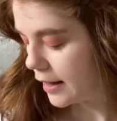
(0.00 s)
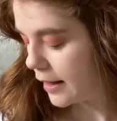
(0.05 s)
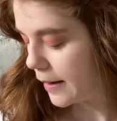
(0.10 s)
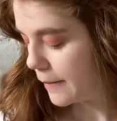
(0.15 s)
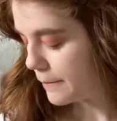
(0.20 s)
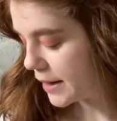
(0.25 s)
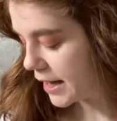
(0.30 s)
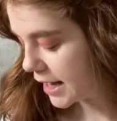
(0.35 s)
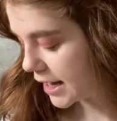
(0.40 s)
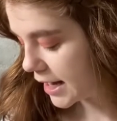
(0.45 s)

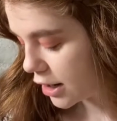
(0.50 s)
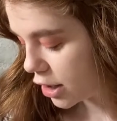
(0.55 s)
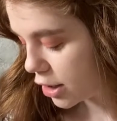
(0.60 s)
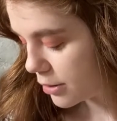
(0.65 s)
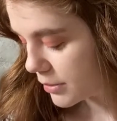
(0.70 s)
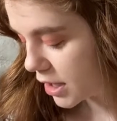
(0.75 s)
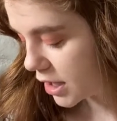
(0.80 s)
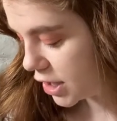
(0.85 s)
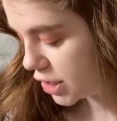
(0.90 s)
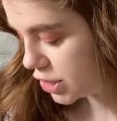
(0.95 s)
But now I'm
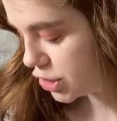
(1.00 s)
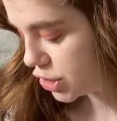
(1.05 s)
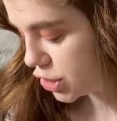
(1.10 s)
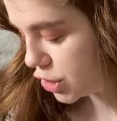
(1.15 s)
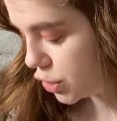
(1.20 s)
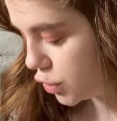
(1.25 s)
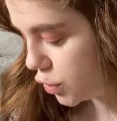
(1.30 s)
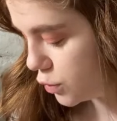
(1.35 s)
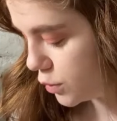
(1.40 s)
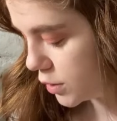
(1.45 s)
gonna
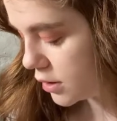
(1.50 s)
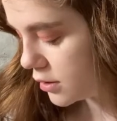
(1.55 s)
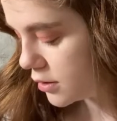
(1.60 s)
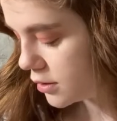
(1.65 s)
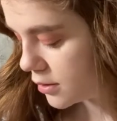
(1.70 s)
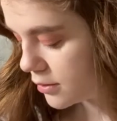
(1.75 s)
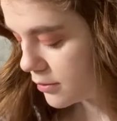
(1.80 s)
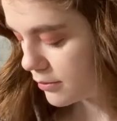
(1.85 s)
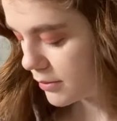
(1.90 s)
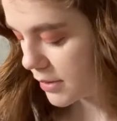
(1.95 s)
do
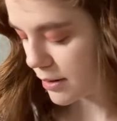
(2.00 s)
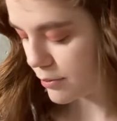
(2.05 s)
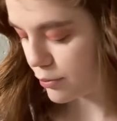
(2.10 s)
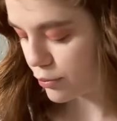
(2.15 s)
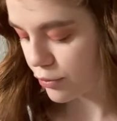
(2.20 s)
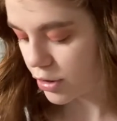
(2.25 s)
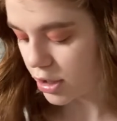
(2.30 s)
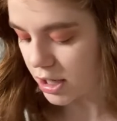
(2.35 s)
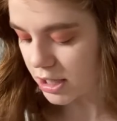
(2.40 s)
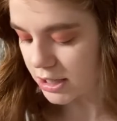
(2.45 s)
my
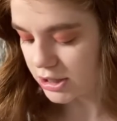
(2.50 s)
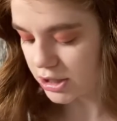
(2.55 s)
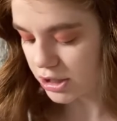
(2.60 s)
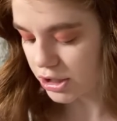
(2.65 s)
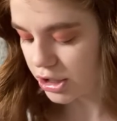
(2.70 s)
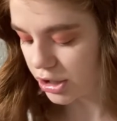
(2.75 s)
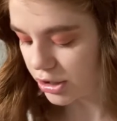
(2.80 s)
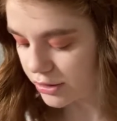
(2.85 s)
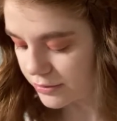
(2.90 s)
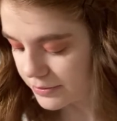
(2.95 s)

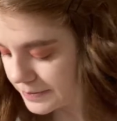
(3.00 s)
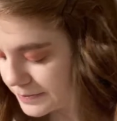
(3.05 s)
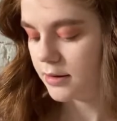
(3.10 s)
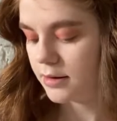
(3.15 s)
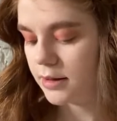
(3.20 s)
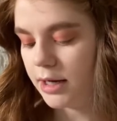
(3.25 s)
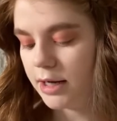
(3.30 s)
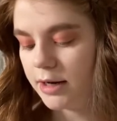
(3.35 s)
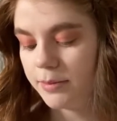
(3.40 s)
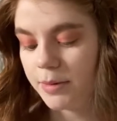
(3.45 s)
bronzer,
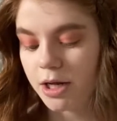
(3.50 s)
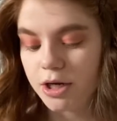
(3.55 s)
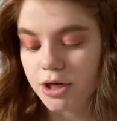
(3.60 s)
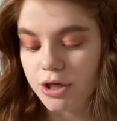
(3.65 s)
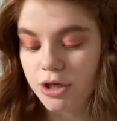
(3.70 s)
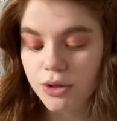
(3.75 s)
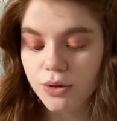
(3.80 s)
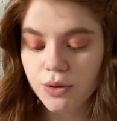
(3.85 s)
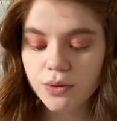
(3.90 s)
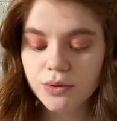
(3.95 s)
and I'm
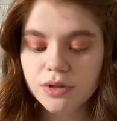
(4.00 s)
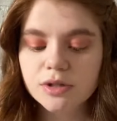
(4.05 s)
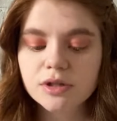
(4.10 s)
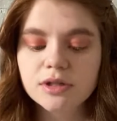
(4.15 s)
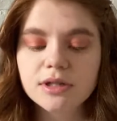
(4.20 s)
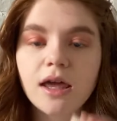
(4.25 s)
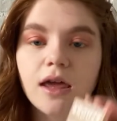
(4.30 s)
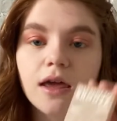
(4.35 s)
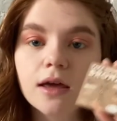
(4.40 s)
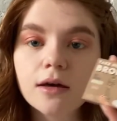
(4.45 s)
gonna
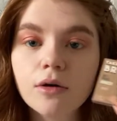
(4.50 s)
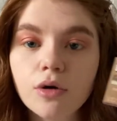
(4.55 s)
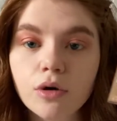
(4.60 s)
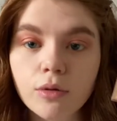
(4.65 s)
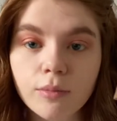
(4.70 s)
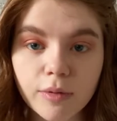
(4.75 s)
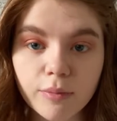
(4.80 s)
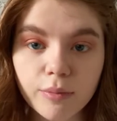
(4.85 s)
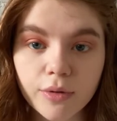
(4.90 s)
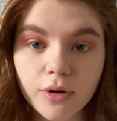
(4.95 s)
Take
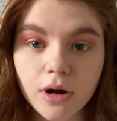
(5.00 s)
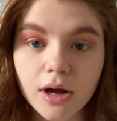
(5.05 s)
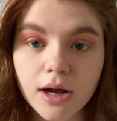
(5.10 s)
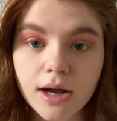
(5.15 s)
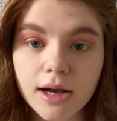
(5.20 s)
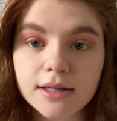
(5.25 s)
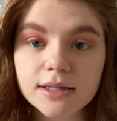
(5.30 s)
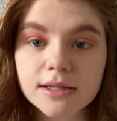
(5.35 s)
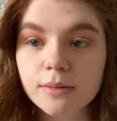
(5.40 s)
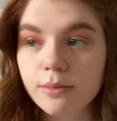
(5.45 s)
Home the
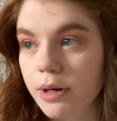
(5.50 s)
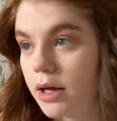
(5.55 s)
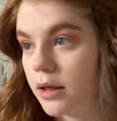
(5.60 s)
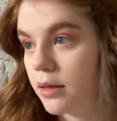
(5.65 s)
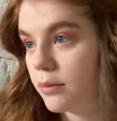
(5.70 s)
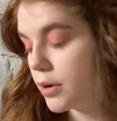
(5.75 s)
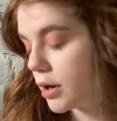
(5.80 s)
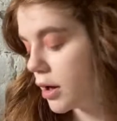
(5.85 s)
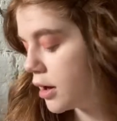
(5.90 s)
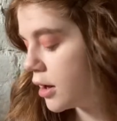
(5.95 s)
Bronze by The
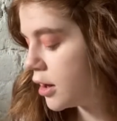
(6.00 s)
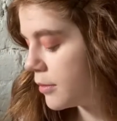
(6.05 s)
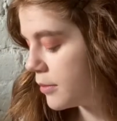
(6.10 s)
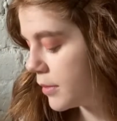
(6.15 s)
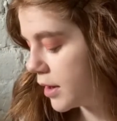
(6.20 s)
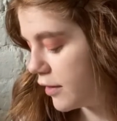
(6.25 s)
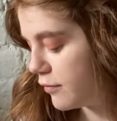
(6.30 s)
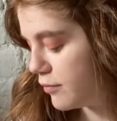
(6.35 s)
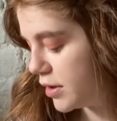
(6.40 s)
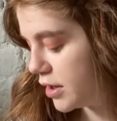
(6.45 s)
Balm.
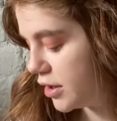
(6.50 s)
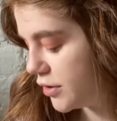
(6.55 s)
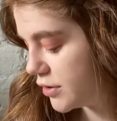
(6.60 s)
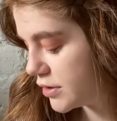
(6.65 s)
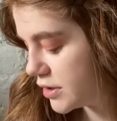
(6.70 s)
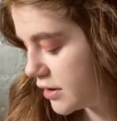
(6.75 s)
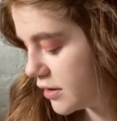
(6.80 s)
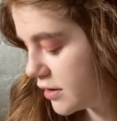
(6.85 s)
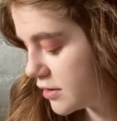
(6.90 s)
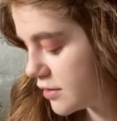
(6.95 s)
I've been
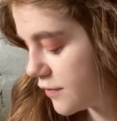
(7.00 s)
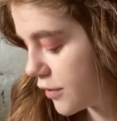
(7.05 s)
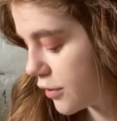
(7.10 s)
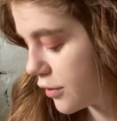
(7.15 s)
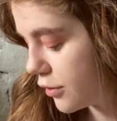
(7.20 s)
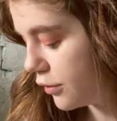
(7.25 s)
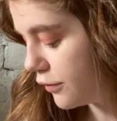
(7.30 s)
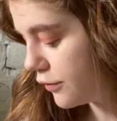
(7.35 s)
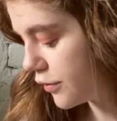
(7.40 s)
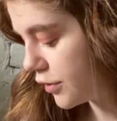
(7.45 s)
using this for
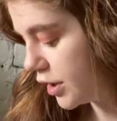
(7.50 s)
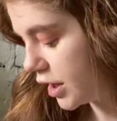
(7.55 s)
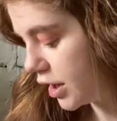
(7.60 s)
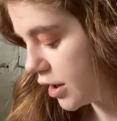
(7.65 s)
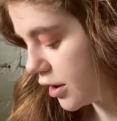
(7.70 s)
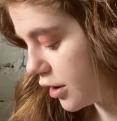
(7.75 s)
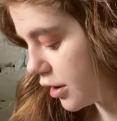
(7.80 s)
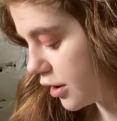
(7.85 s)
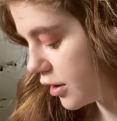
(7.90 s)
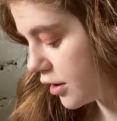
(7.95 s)
over a
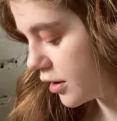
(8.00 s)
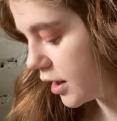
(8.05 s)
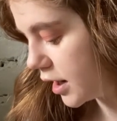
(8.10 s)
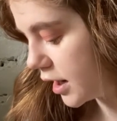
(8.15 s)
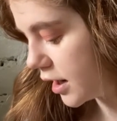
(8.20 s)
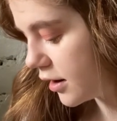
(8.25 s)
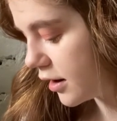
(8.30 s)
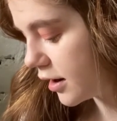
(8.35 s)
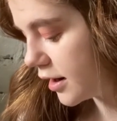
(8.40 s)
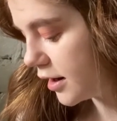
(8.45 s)
year. I
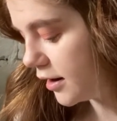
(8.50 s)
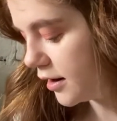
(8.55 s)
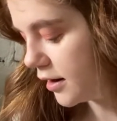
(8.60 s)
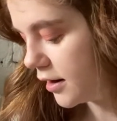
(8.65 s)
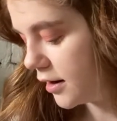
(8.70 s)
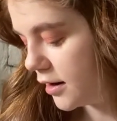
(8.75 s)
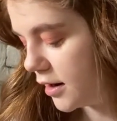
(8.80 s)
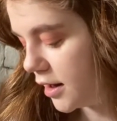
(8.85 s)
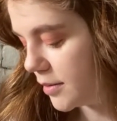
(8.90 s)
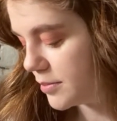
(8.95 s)
got it in
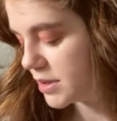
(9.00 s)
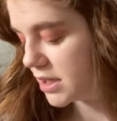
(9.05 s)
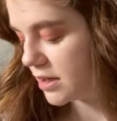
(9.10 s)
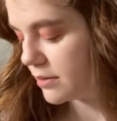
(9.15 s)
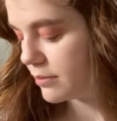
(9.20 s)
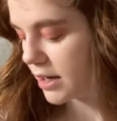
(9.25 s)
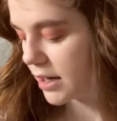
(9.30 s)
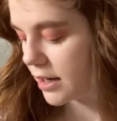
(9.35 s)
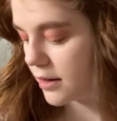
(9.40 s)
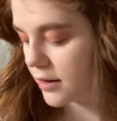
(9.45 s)
an Ipsy
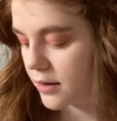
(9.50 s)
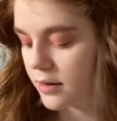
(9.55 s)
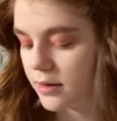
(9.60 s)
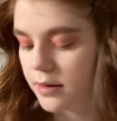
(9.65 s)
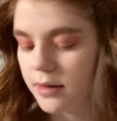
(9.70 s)
bag